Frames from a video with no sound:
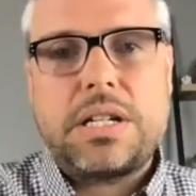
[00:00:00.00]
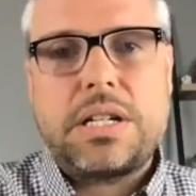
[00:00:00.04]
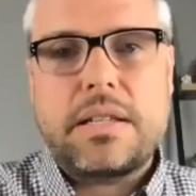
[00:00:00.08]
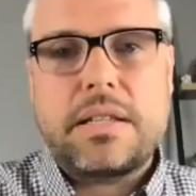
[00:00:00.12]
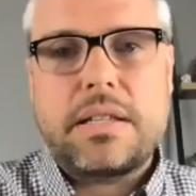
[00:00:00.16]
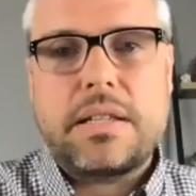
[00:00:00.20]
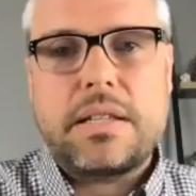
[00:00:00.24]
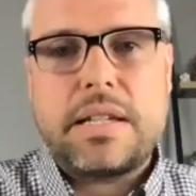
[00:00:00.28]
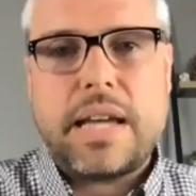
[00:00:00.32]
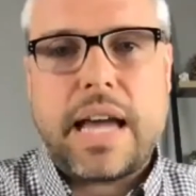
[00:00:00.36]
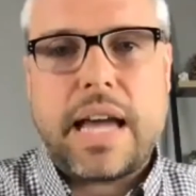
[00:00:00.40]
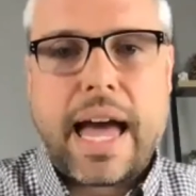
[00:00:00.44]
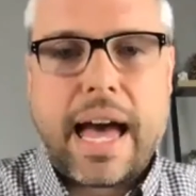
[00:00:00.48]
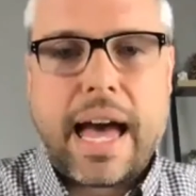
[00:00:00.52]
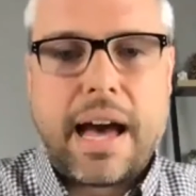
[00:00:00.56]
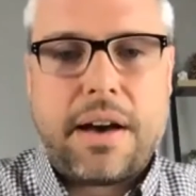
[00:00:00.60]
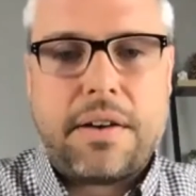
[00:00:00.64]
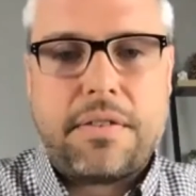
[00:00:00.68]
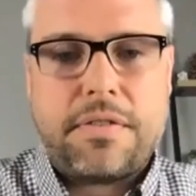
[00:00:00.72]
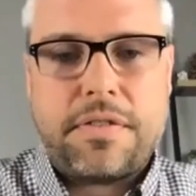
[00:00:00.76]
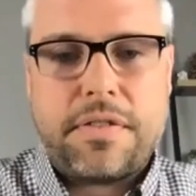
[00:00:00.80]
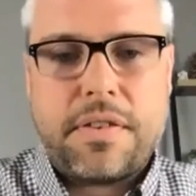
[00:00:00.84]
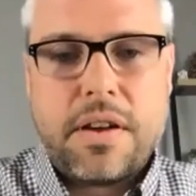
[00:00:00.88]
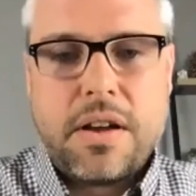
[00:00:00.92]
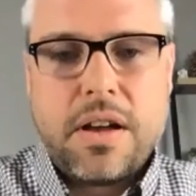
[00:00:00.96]
to have
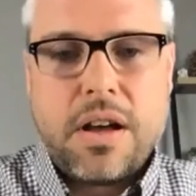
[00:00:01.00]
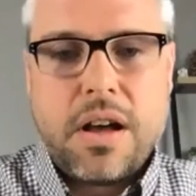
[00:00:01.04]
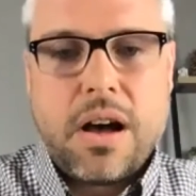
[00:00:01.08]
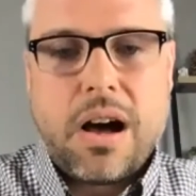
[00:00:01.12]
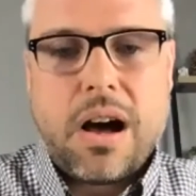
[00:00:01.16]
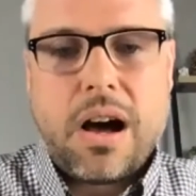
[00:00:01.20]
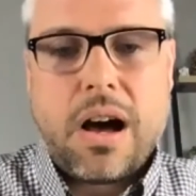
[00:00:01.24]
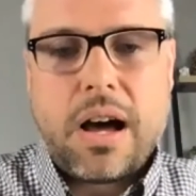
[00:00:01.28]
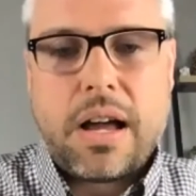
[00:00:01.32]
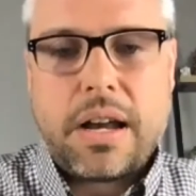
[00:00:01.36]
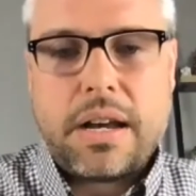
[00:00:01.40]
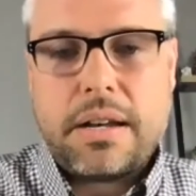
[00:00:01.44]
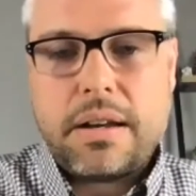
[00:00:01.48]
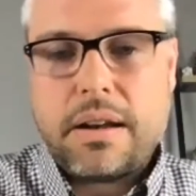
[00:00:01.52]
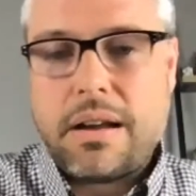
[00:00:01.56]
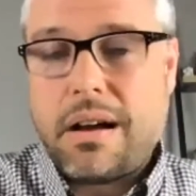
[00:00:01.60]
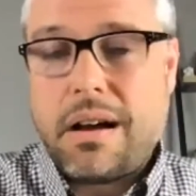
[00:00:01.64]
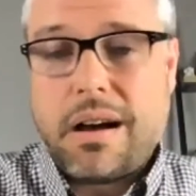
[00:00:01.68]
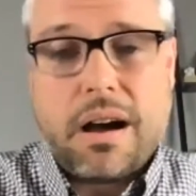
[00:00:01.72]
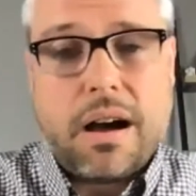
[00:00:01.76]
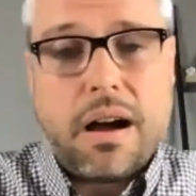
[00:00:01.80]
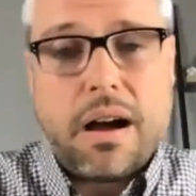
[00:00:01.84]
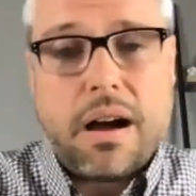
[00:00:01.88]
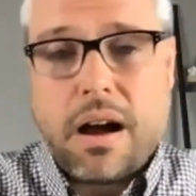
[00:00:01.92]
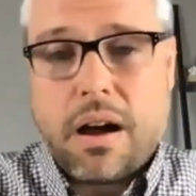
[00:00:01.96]
on
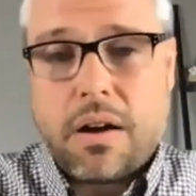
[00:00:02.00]
our